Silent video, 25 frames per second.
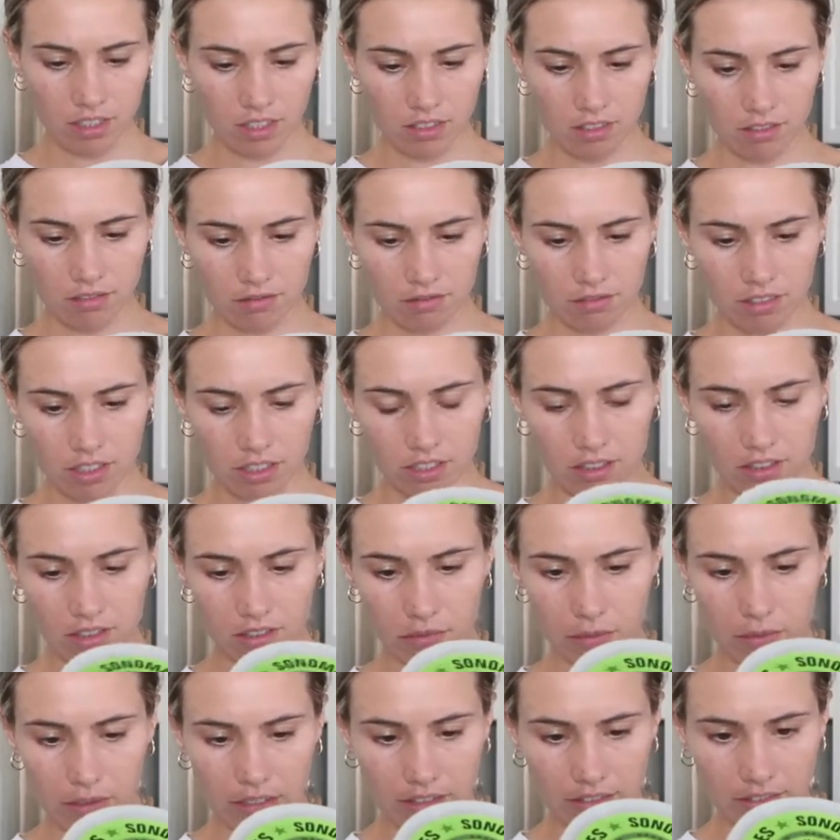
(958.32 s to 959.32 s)
I don't
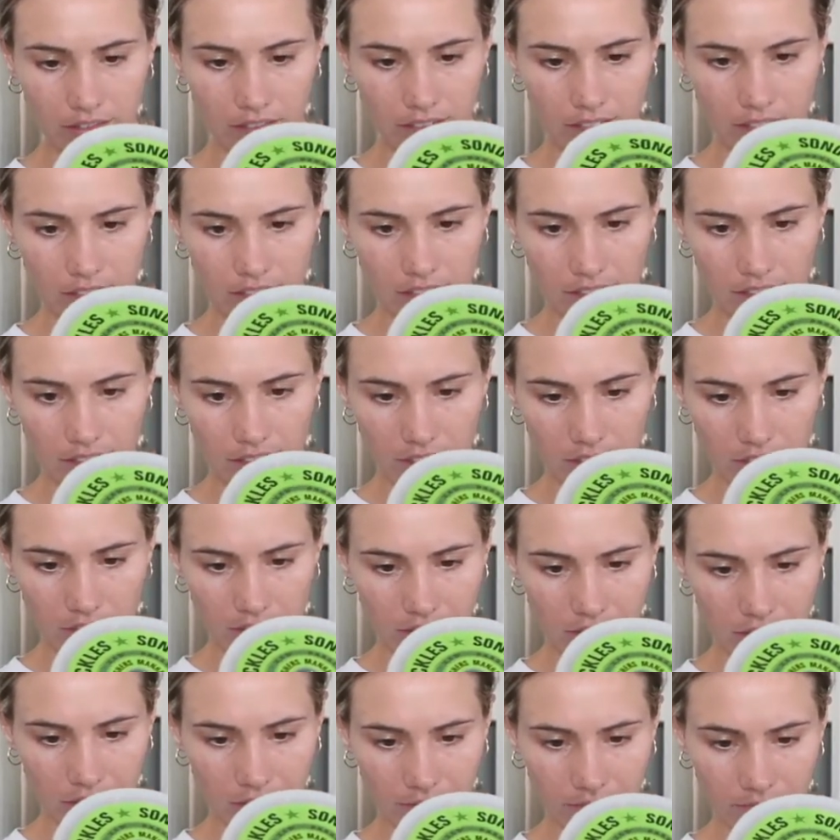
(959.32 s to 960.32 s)
know about
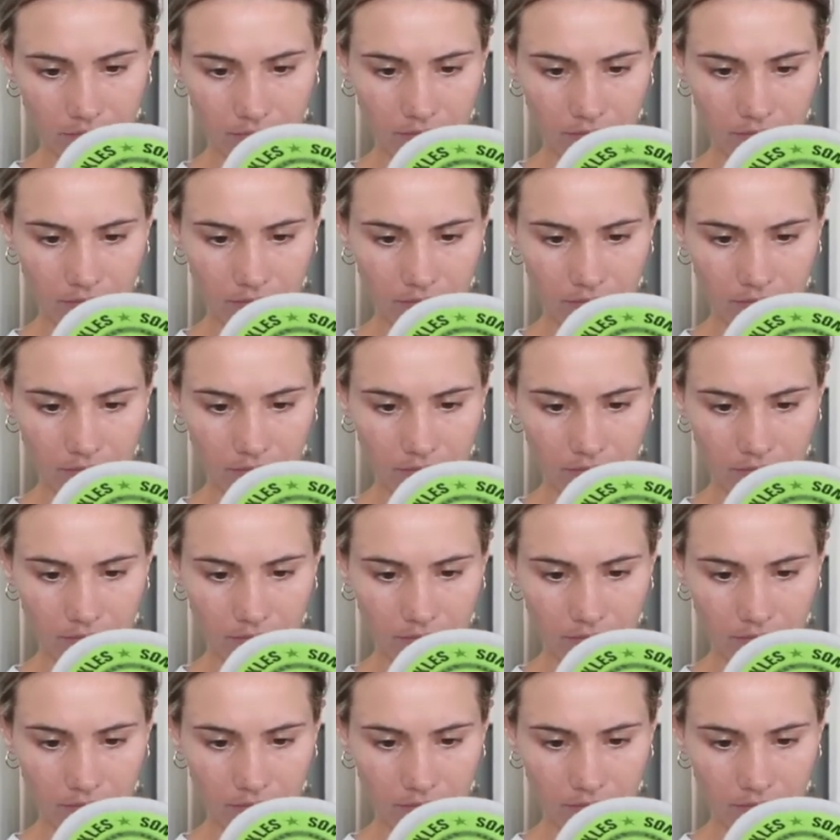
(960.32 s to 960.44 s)
this.